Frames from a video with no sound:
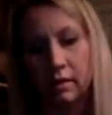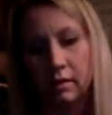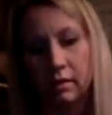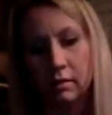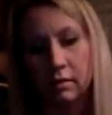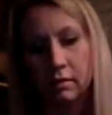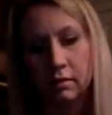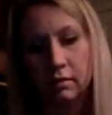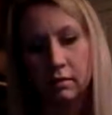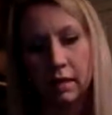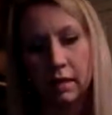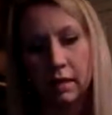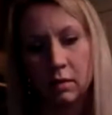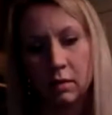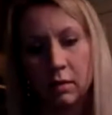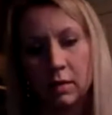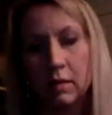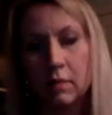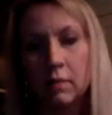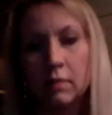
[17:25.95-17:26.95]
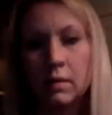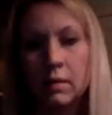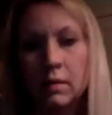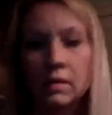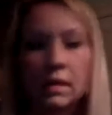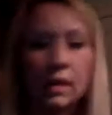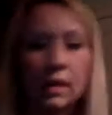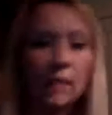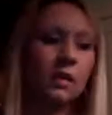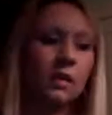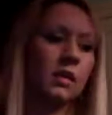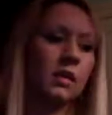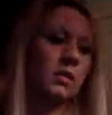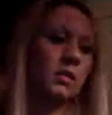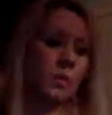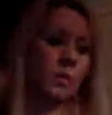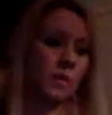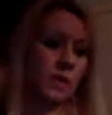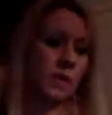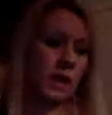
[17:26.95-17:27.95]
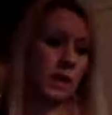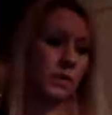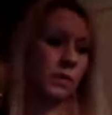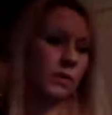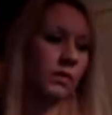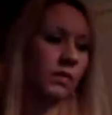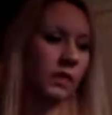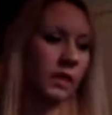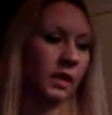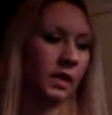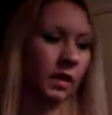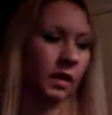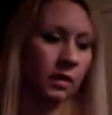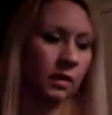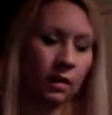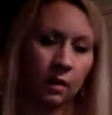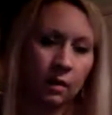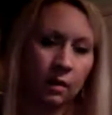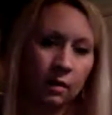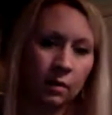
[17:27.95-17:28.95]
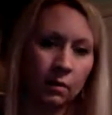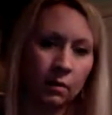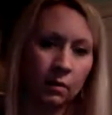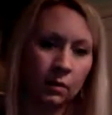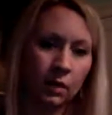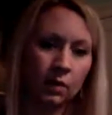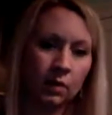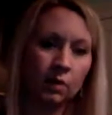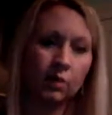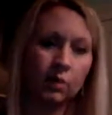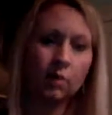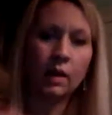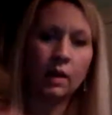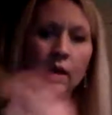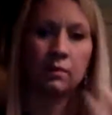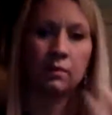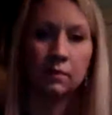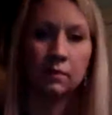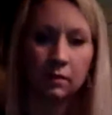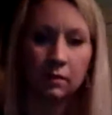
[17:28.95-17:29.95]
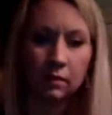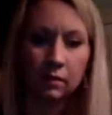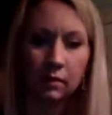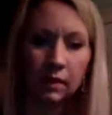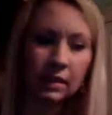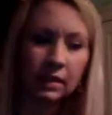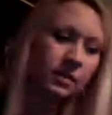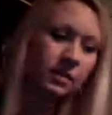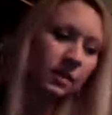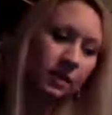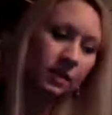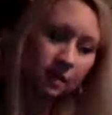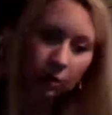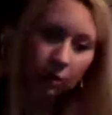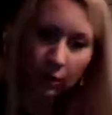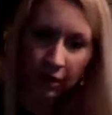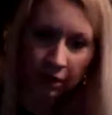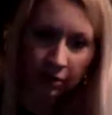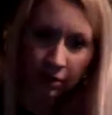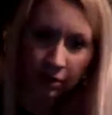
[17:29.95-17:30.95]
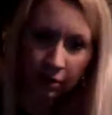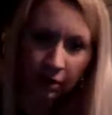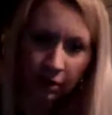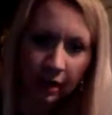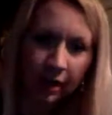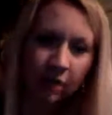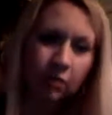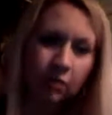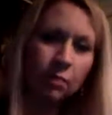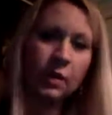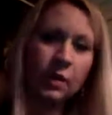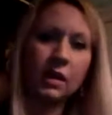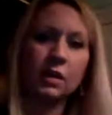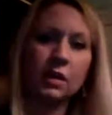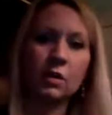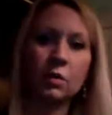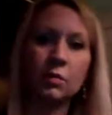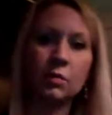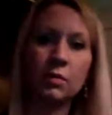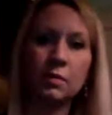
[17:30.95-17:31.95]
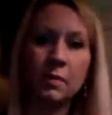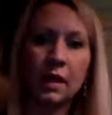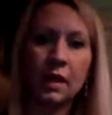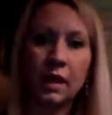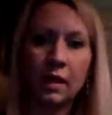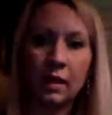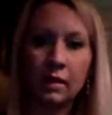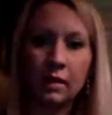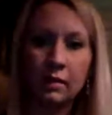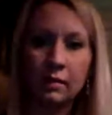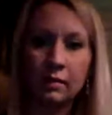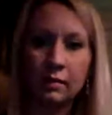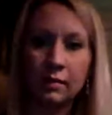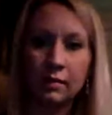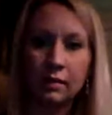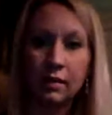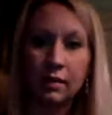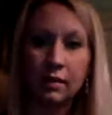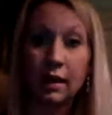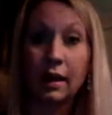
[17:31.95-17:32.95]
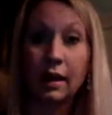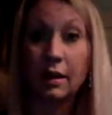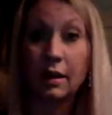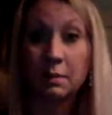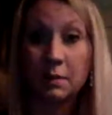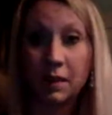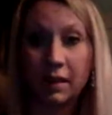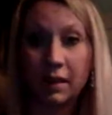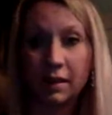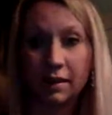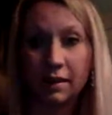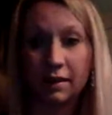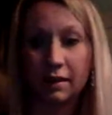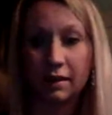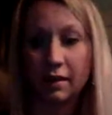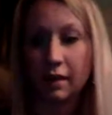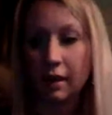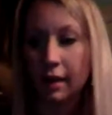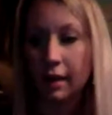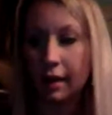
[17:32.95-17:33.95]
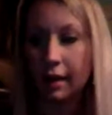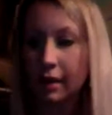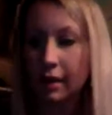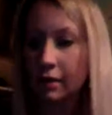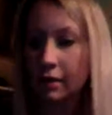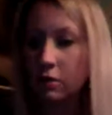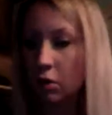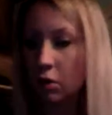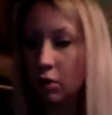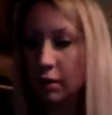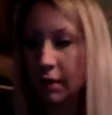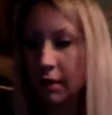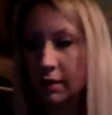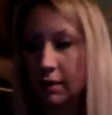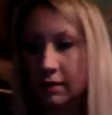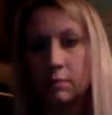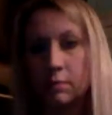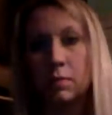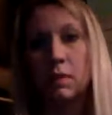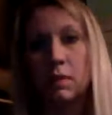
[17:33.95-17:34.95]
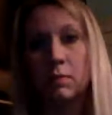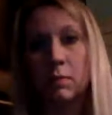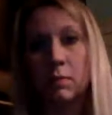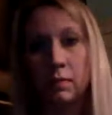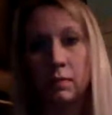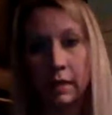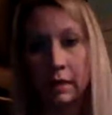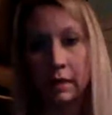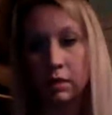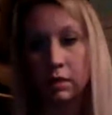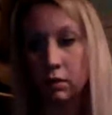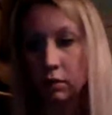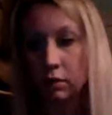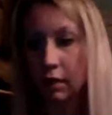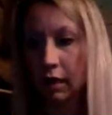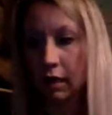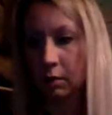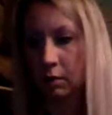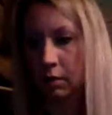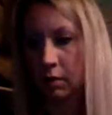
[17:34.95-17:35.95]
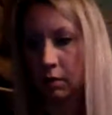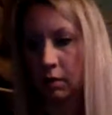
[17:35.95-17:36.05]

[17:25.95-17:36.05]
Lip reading: like what you were saying as well, Cable, that you'll have this going on in your life, but you remain happy. And I noticed that people like you, Cable,